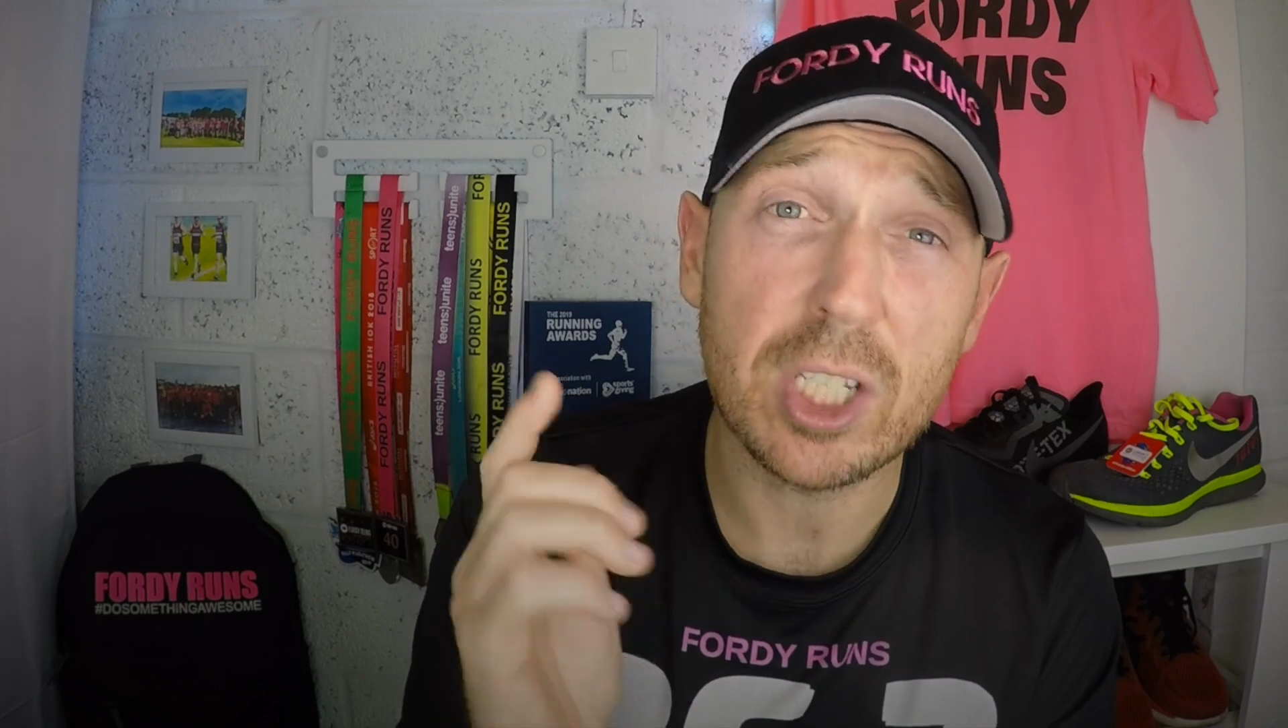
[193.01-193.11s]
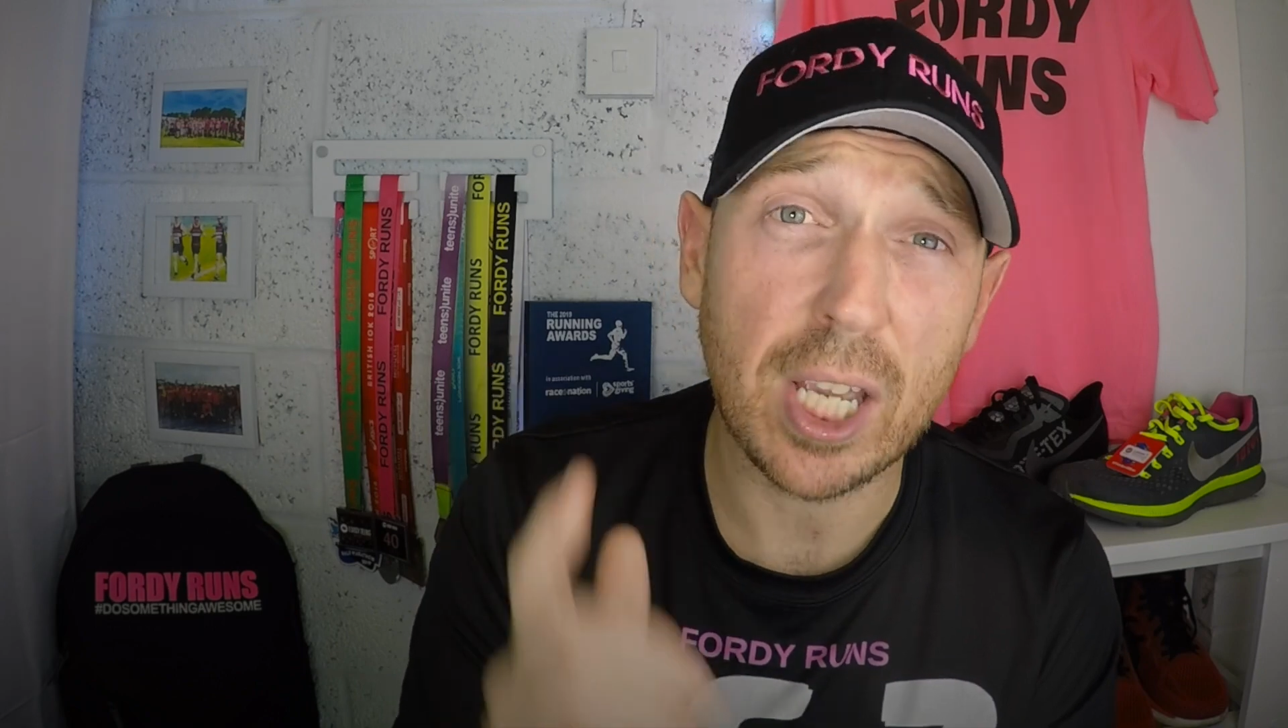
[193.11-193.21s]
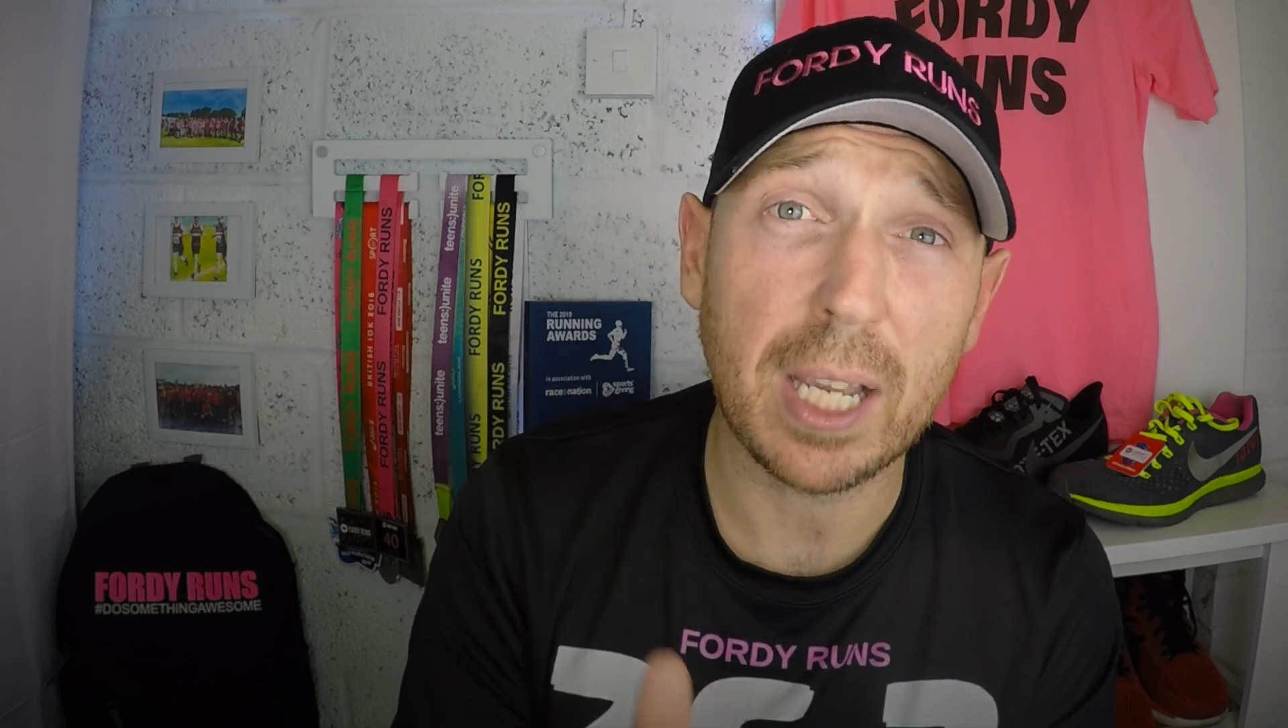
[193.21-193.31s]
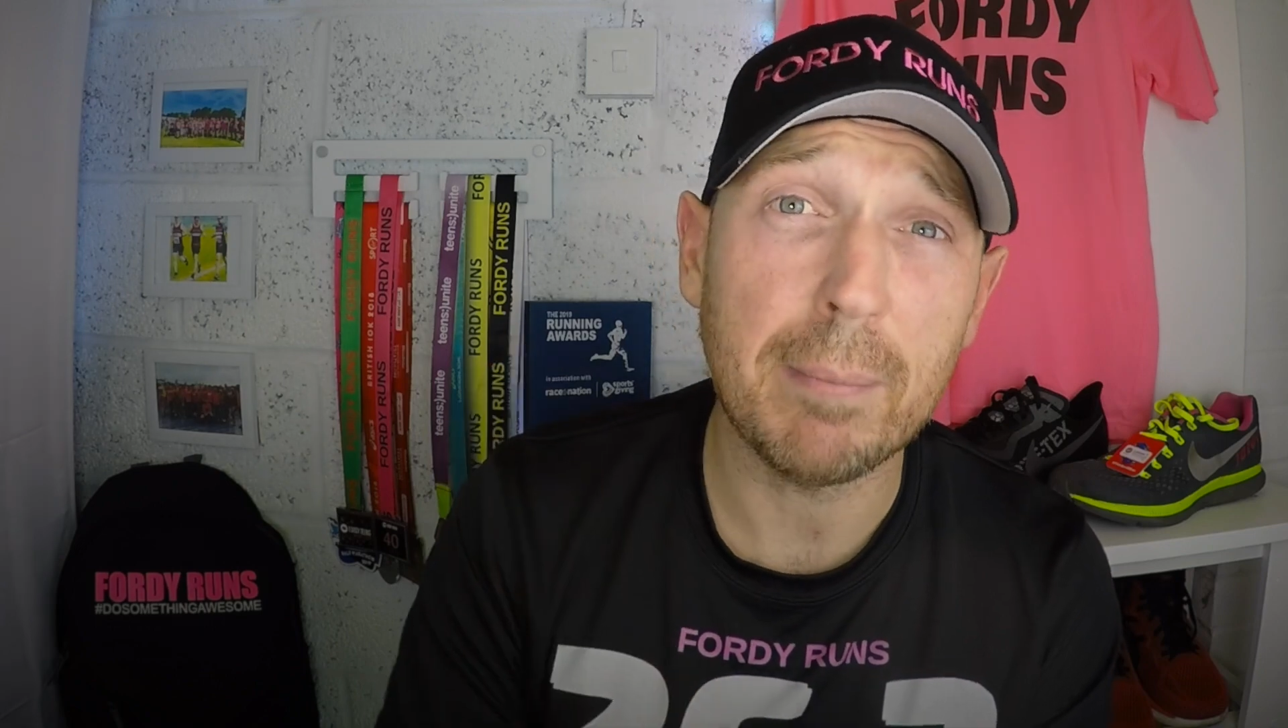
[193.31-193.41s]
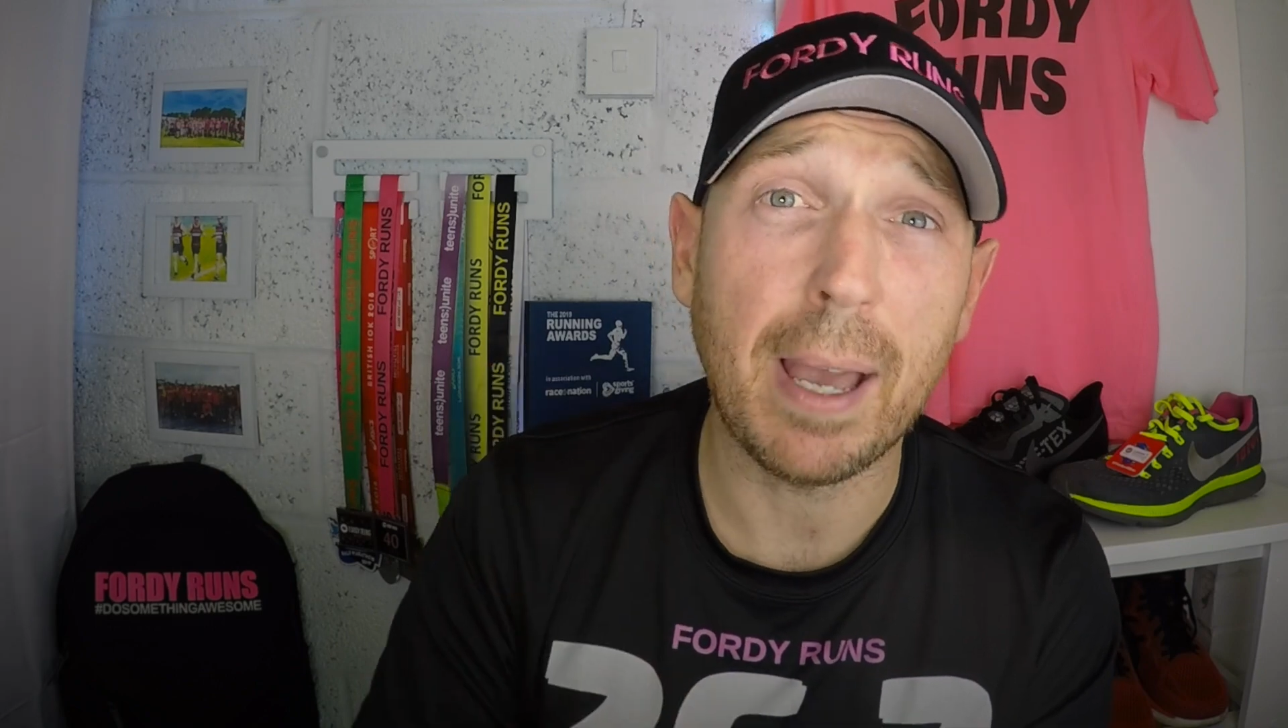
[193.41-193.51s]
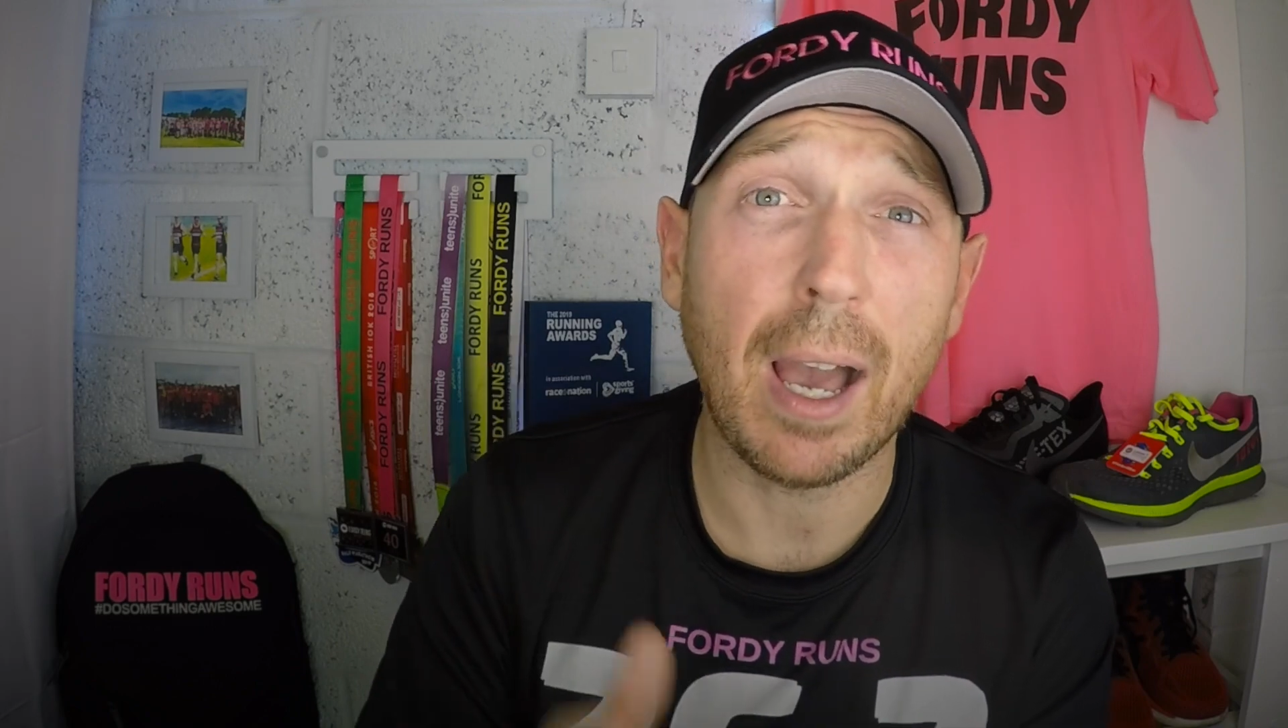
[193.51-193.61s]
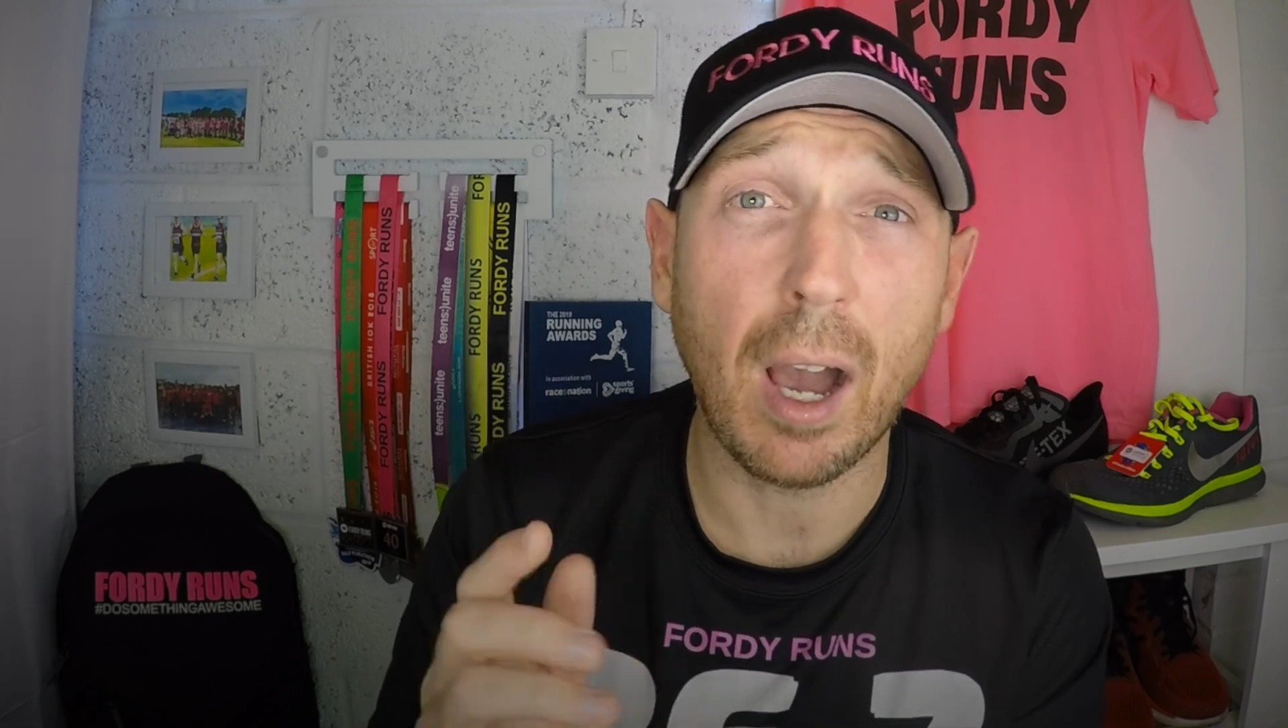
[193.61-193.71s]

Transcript: check them out.